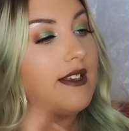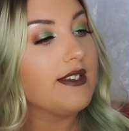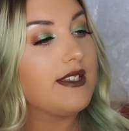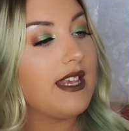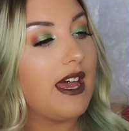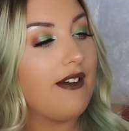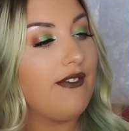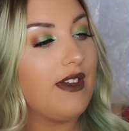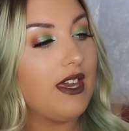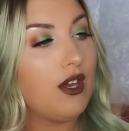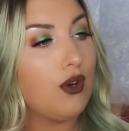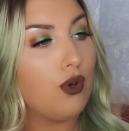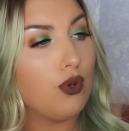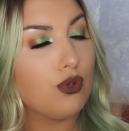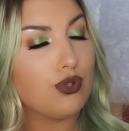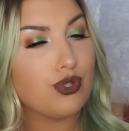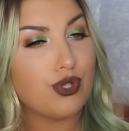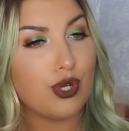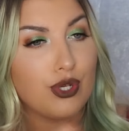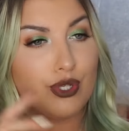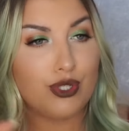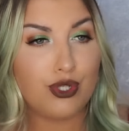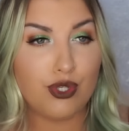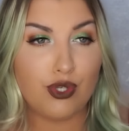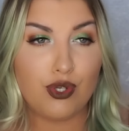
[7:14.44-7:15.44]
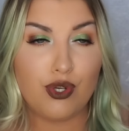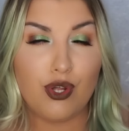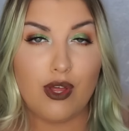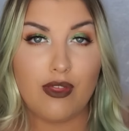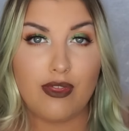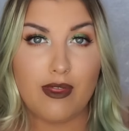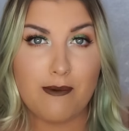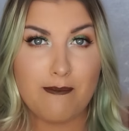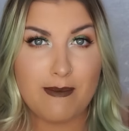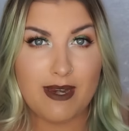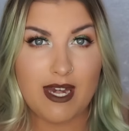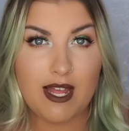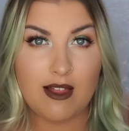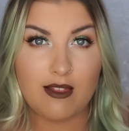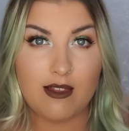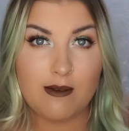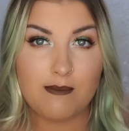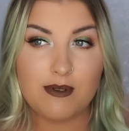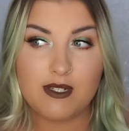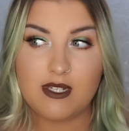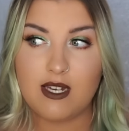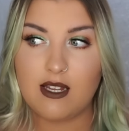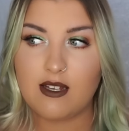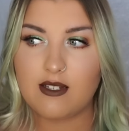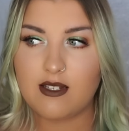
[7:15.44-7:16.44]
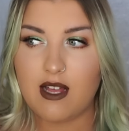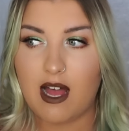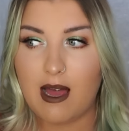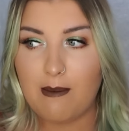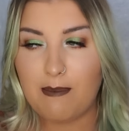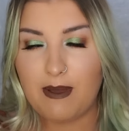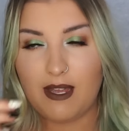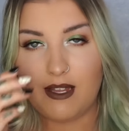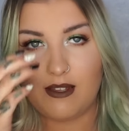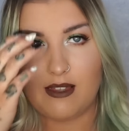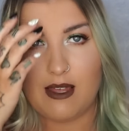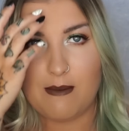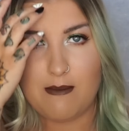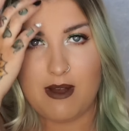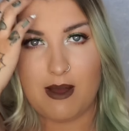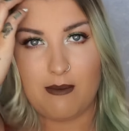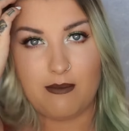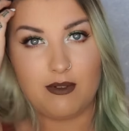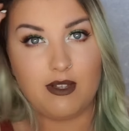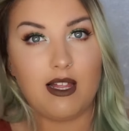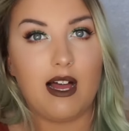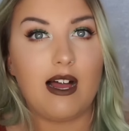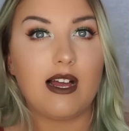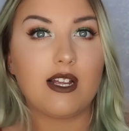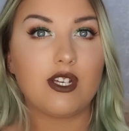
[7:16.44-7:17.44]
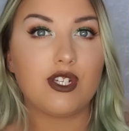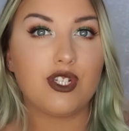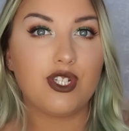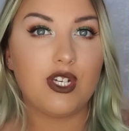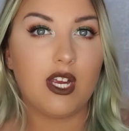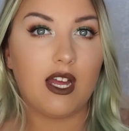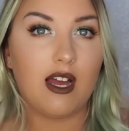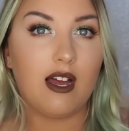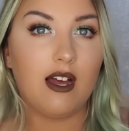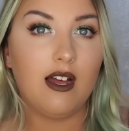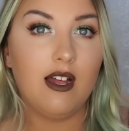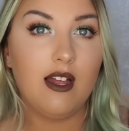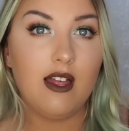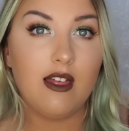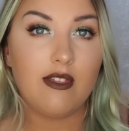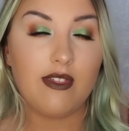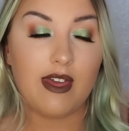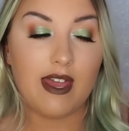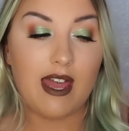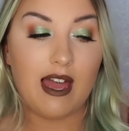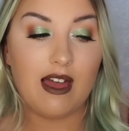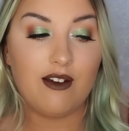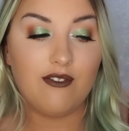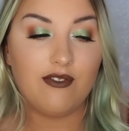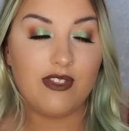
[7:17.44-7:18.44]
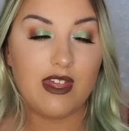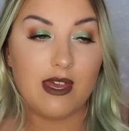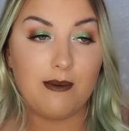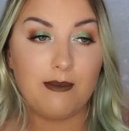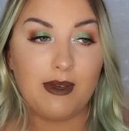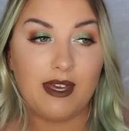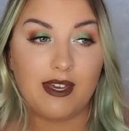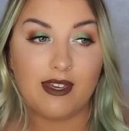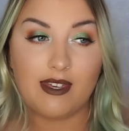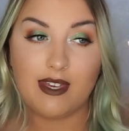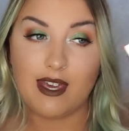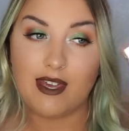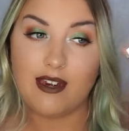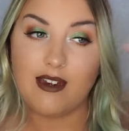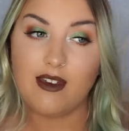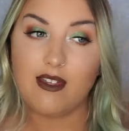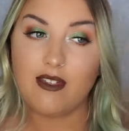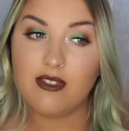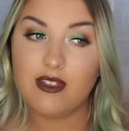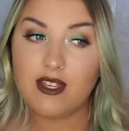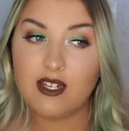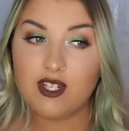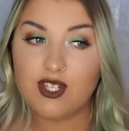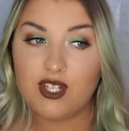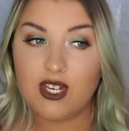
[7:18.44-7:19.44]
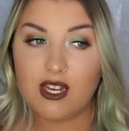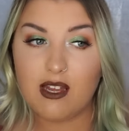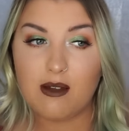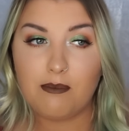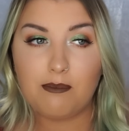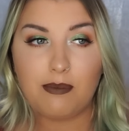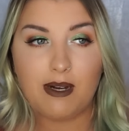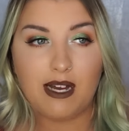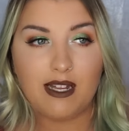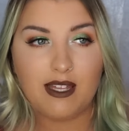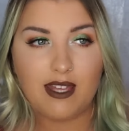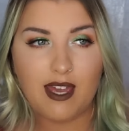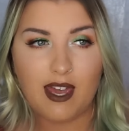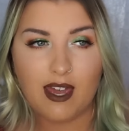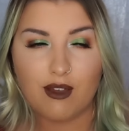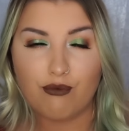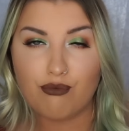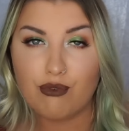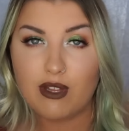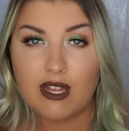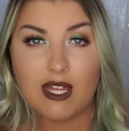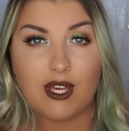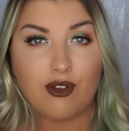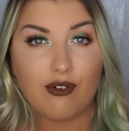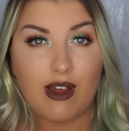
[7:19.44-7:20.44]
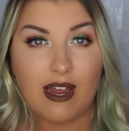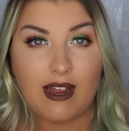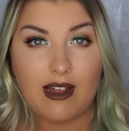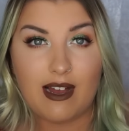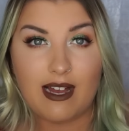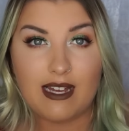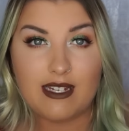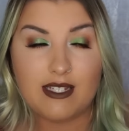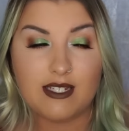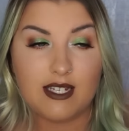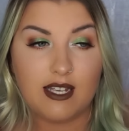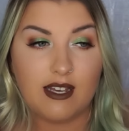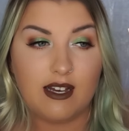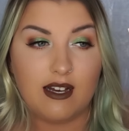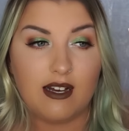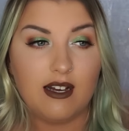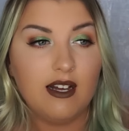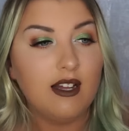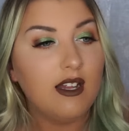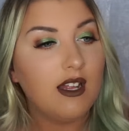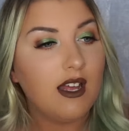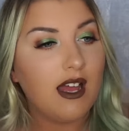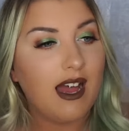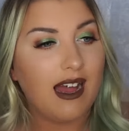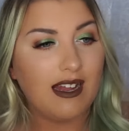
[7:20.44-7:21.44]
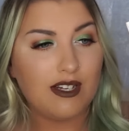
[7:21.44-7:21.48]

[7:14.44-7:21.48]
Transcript: Savvy also do the mini lipsticks. I picked them up last year. They have them again this year. But yeah, really great idea.